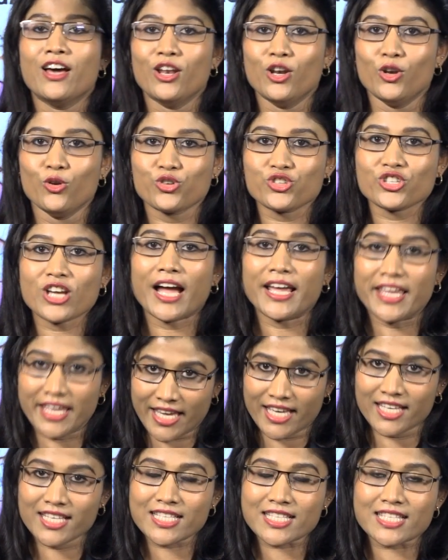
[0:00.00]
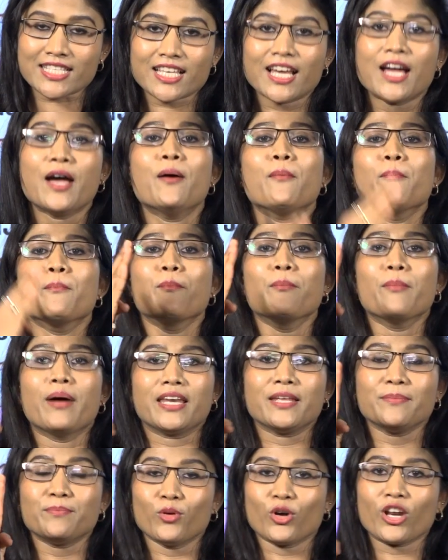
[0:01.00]
Lushai hills,
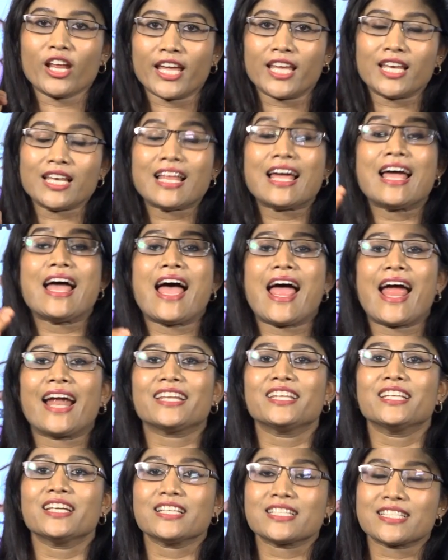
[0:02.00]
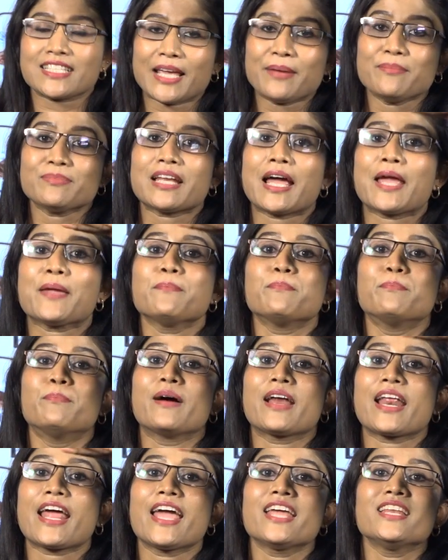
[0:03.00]
Manipur hill, at the same time
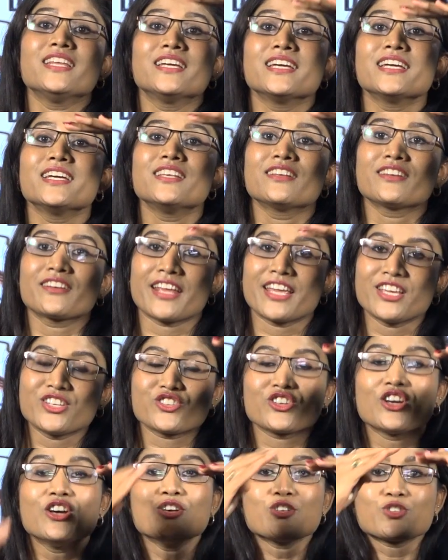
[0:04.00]
Barail hill range.